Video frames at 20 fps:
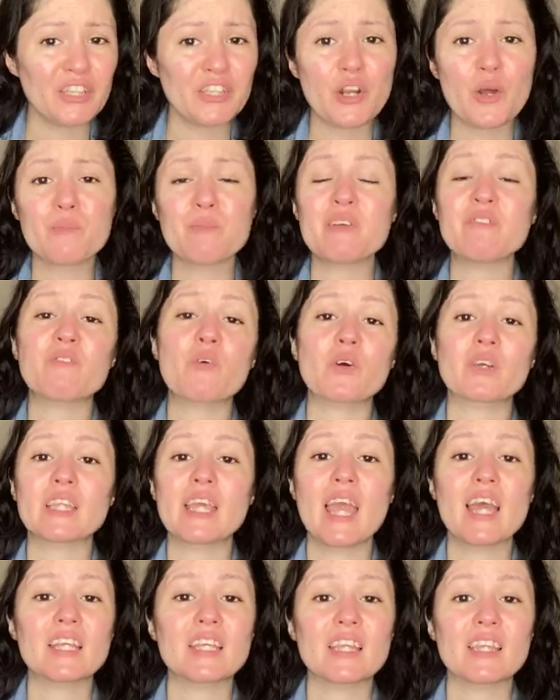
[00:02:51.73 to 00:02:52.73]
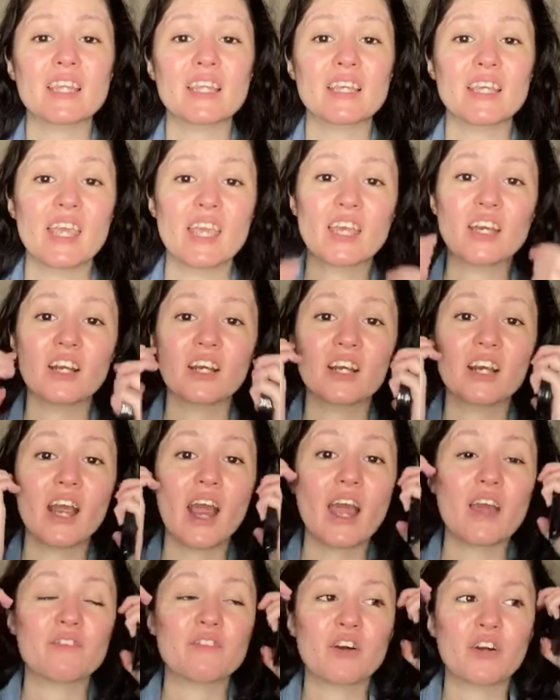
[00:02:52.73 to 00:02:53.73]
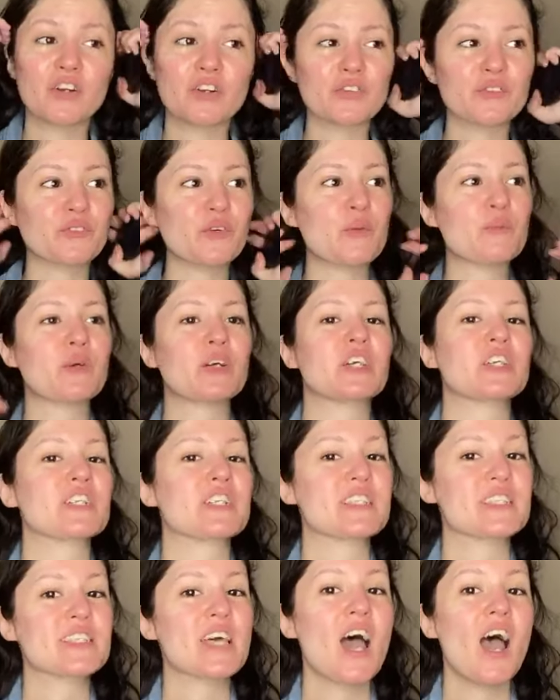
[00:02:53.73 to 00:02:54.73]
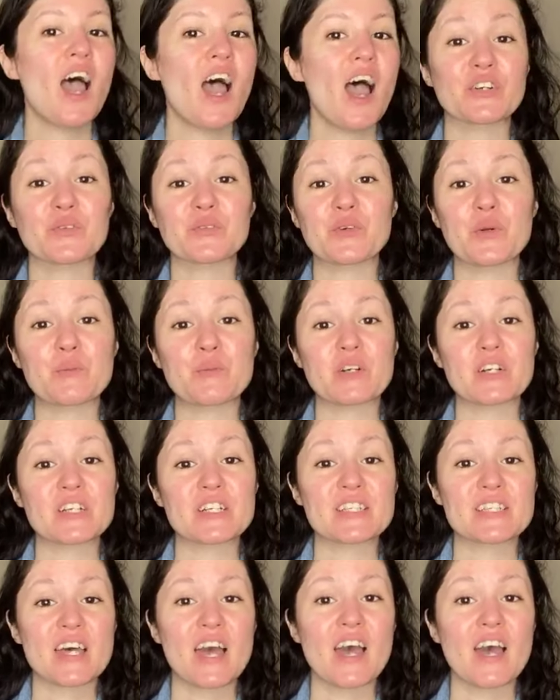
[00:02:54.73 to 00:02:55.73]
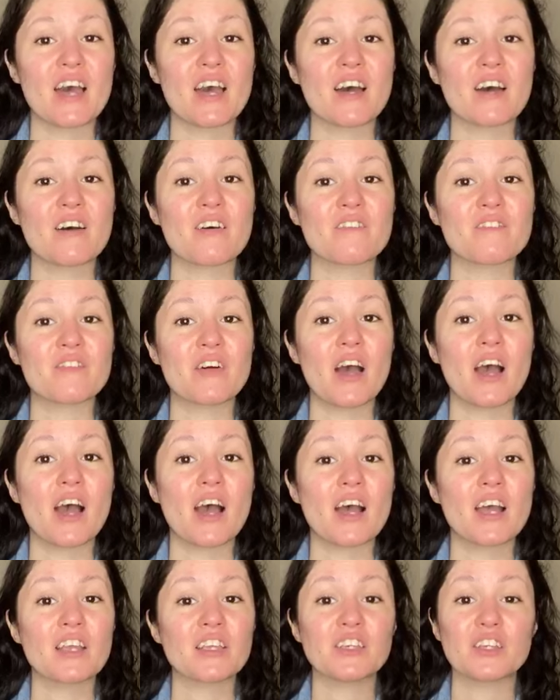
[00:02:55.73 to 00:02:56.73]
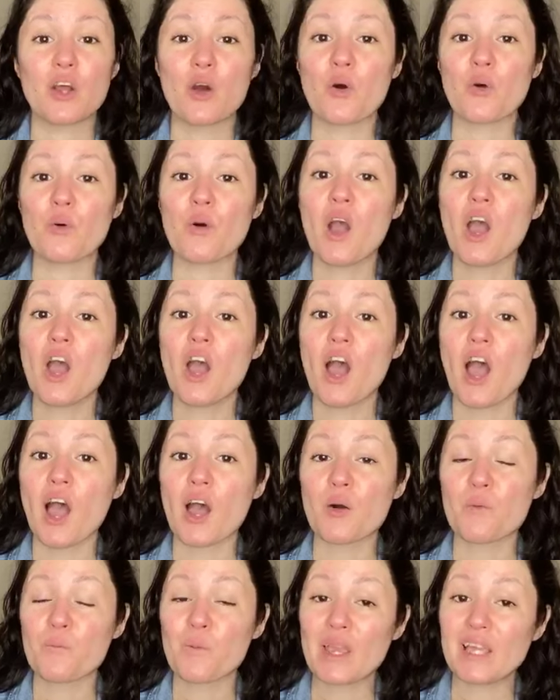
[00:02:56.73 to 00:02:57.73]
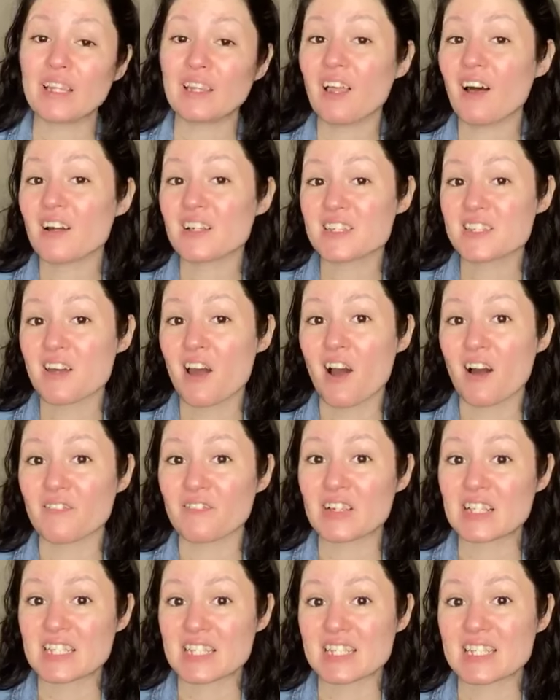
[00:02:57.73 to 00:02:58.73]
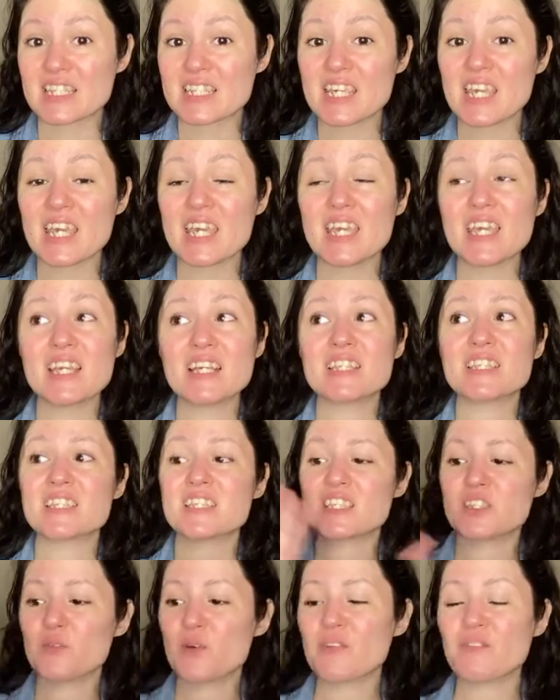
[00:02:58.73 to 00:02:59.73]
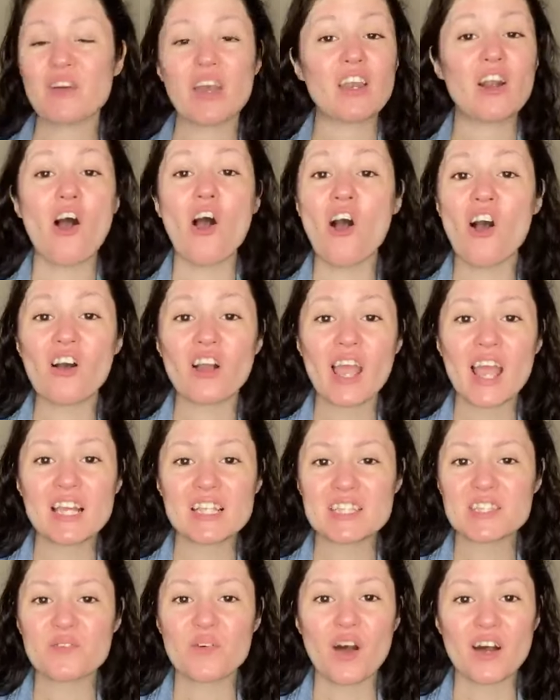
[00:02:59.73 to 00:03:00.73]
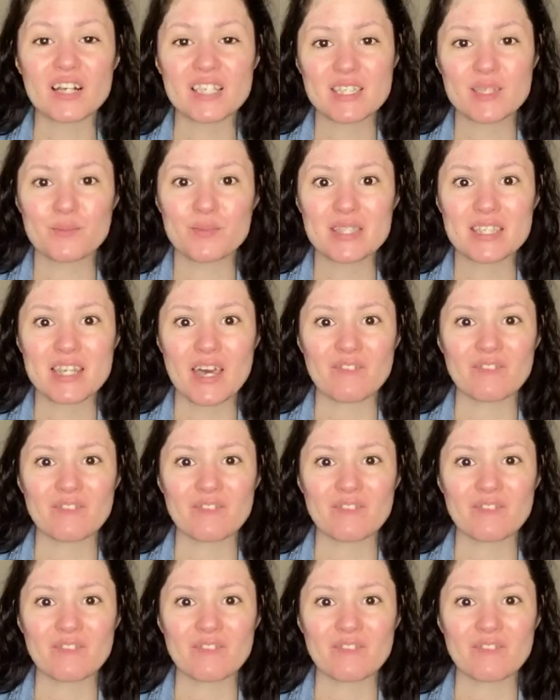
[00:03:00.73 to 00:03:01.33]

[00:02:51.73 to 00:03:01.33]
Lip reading: before the end of the year. I've heard rumors of, weight loss coffees and teas. So we've got all kinds of awesome stuff